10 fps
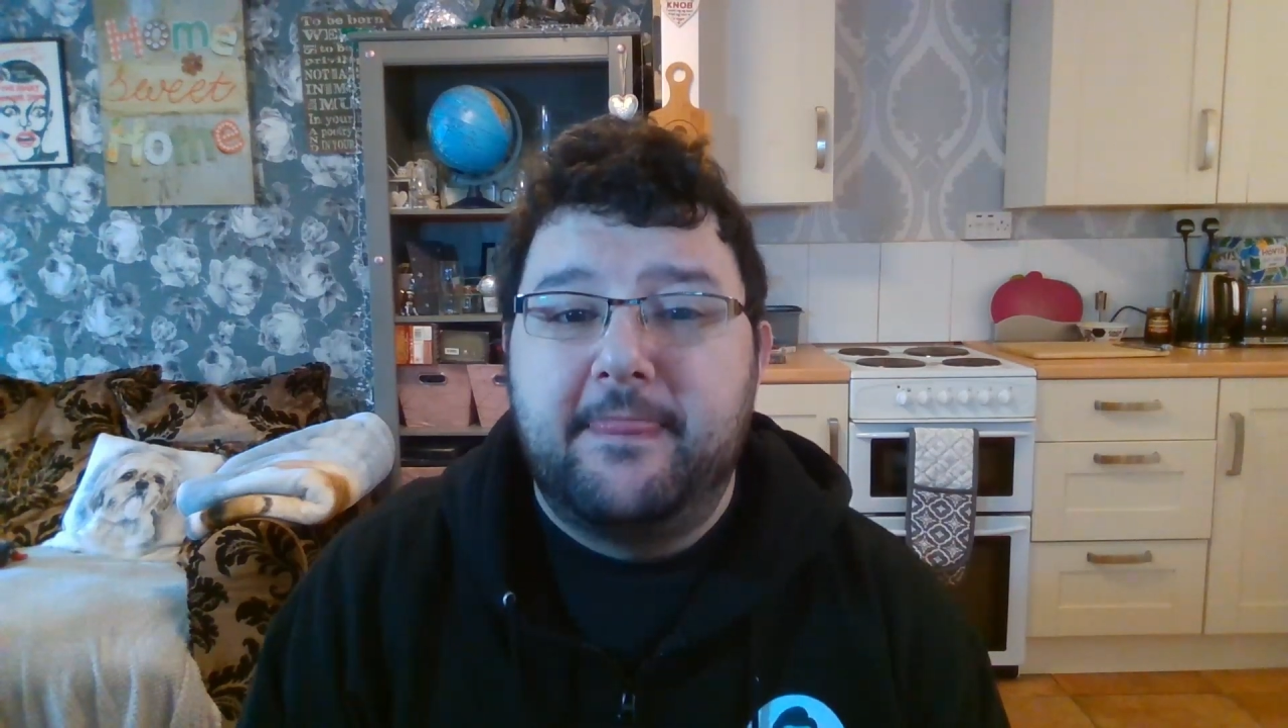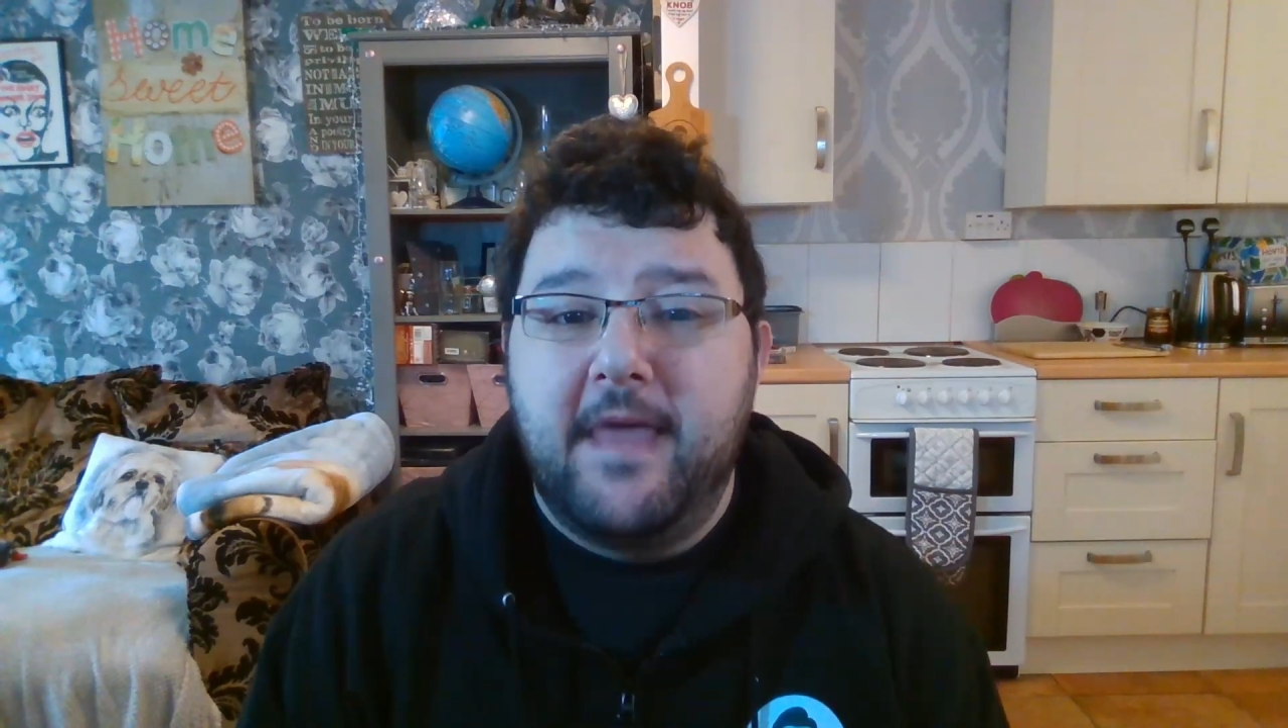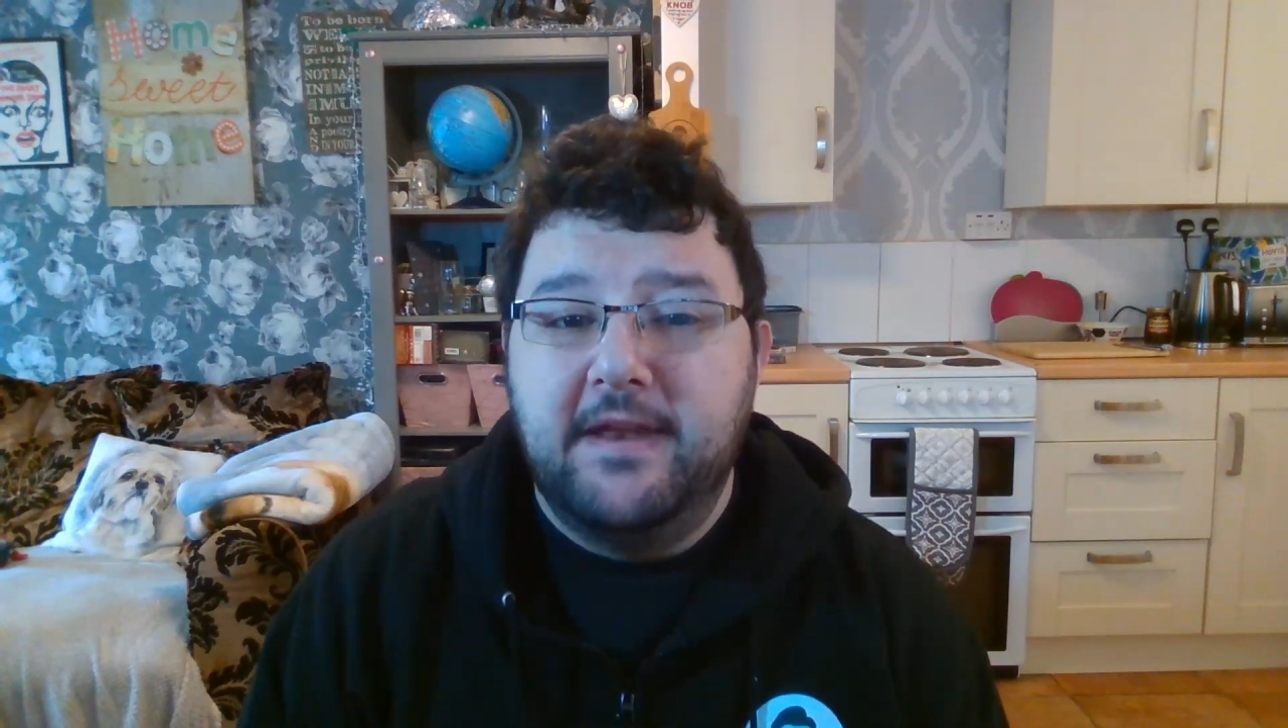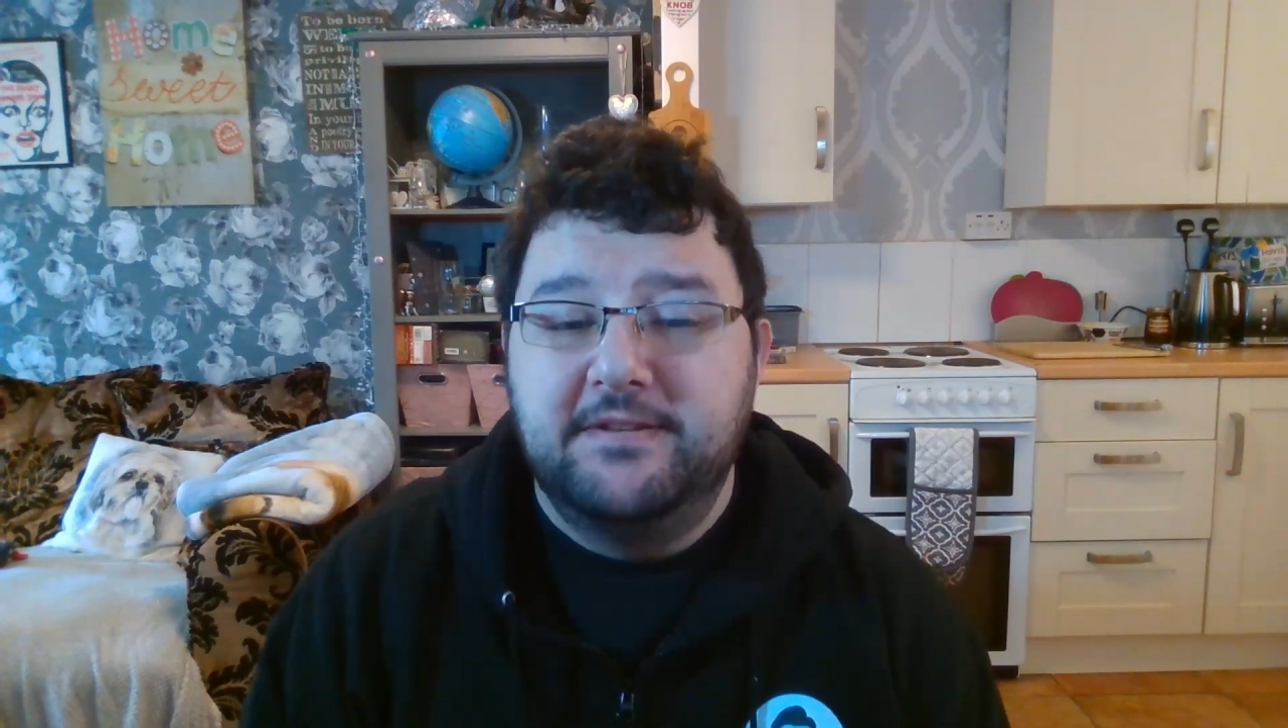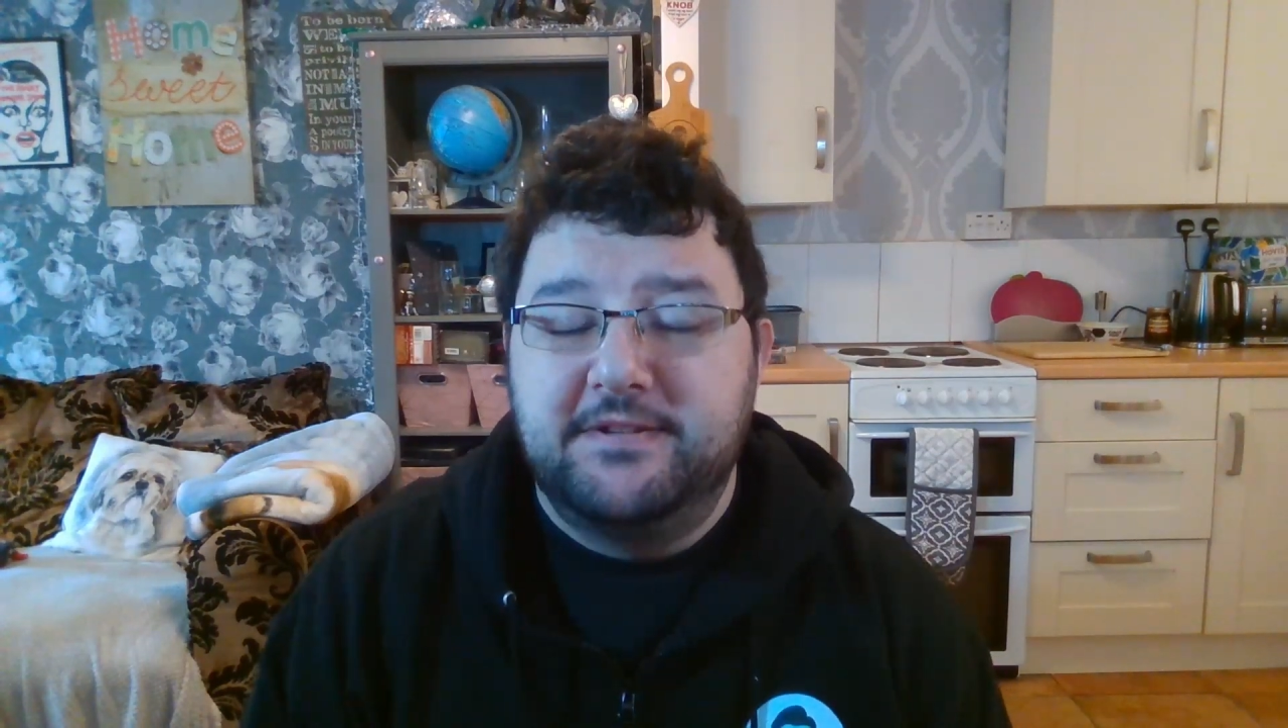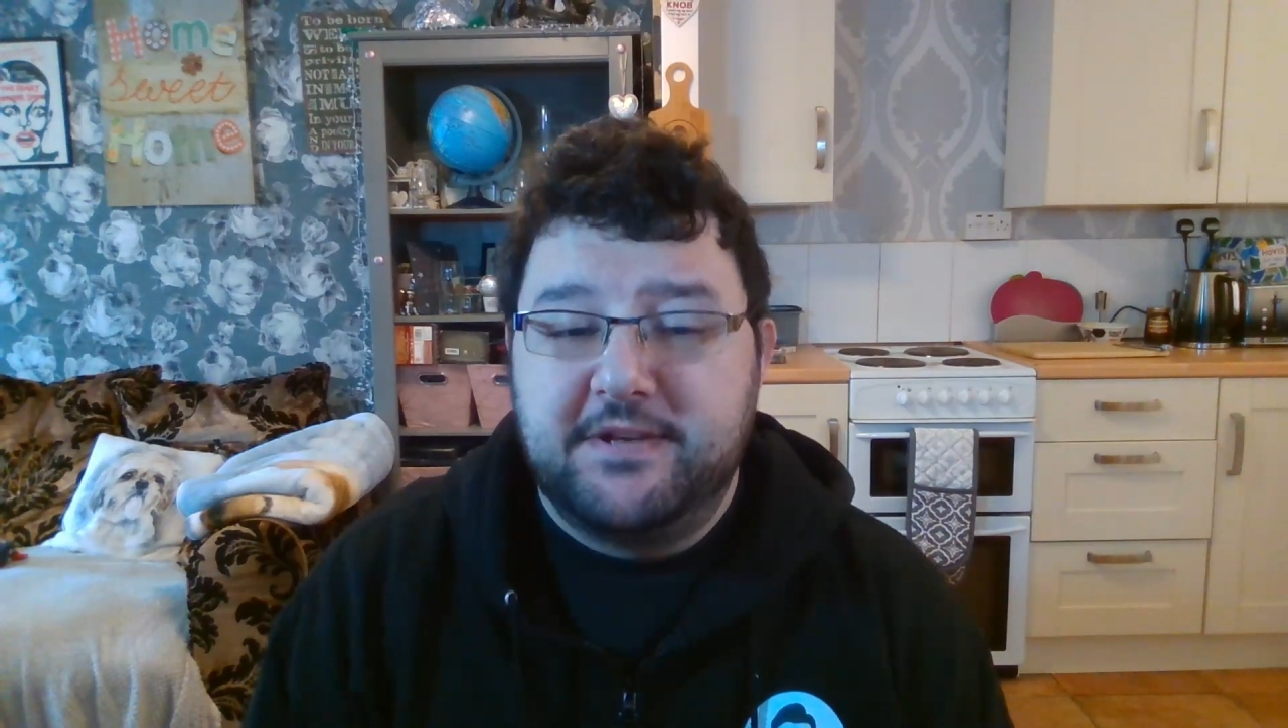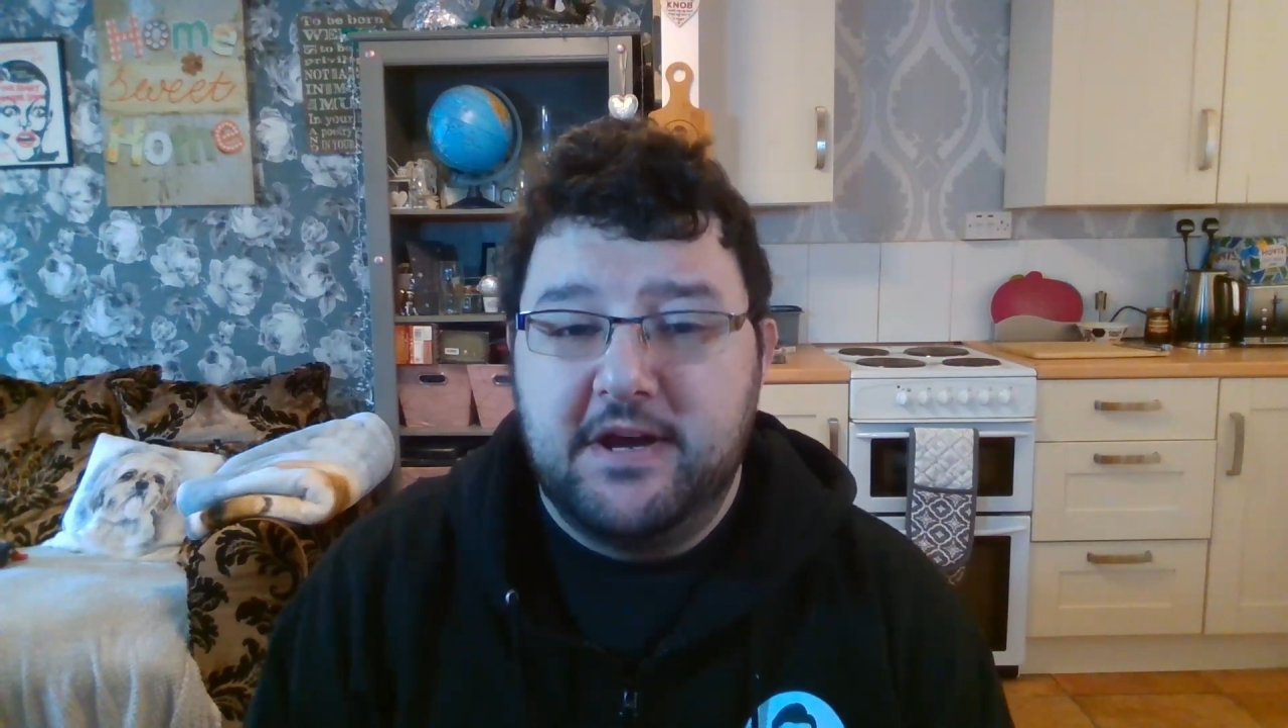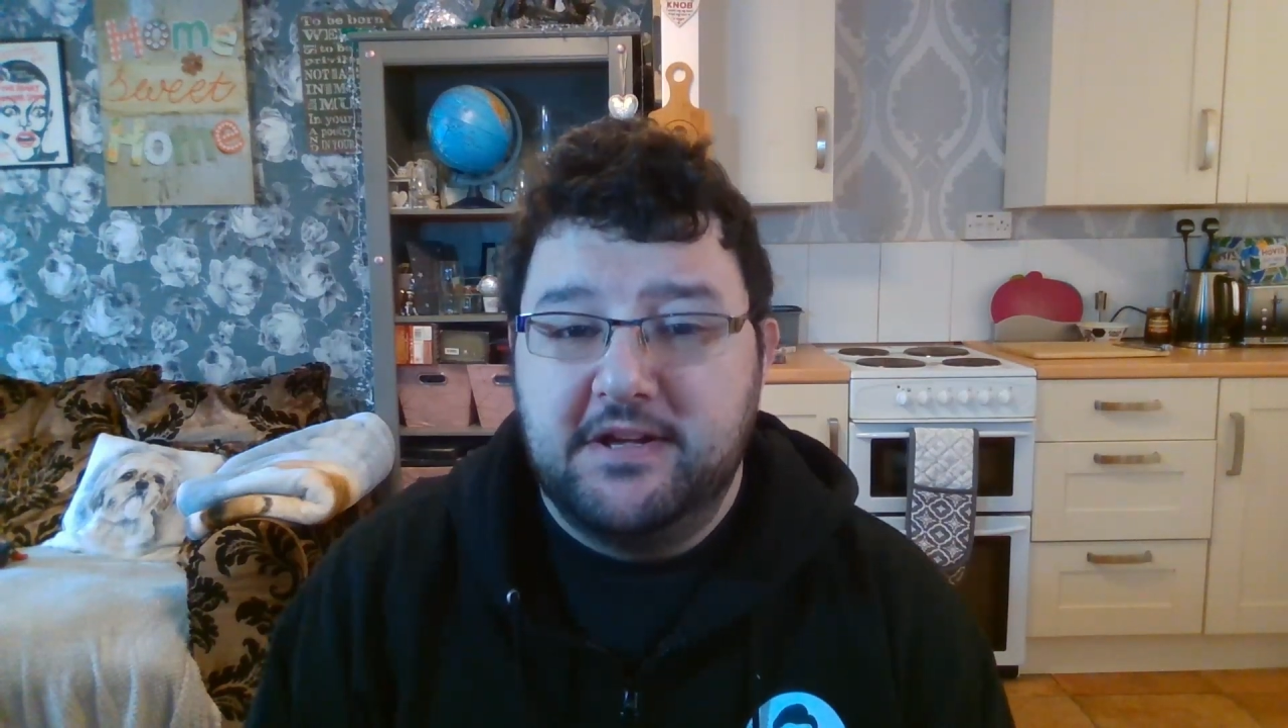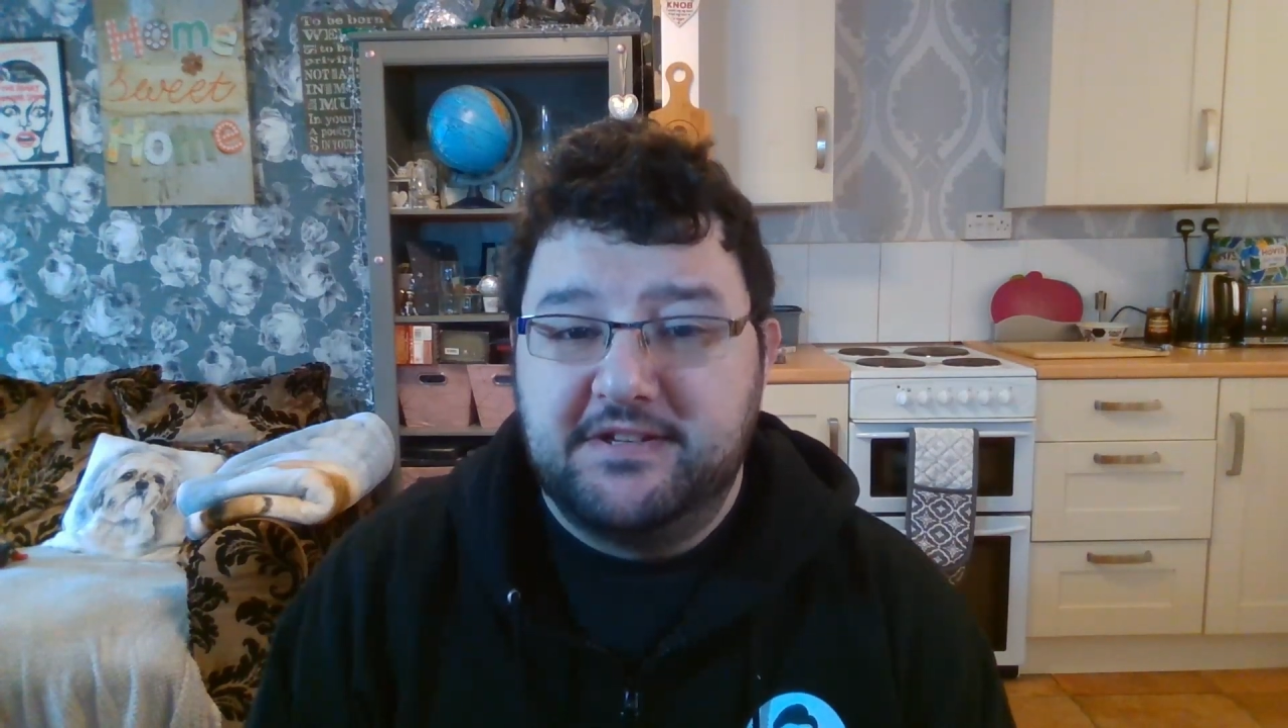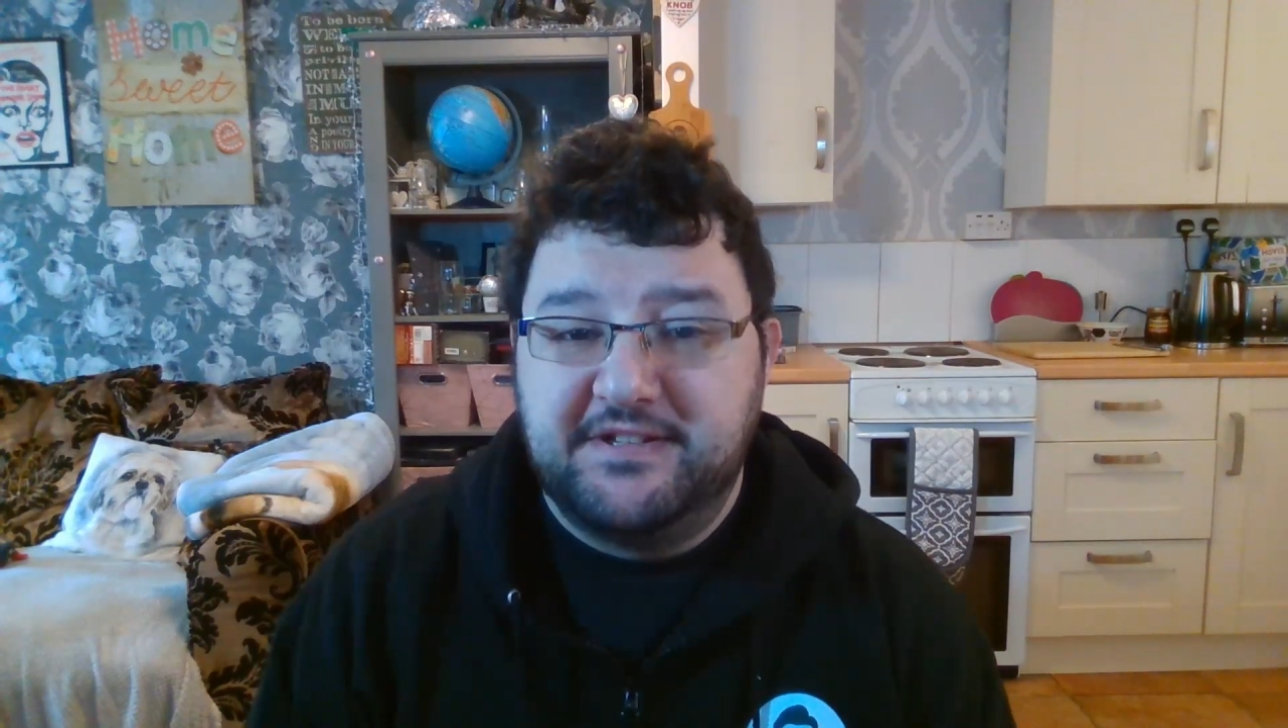then start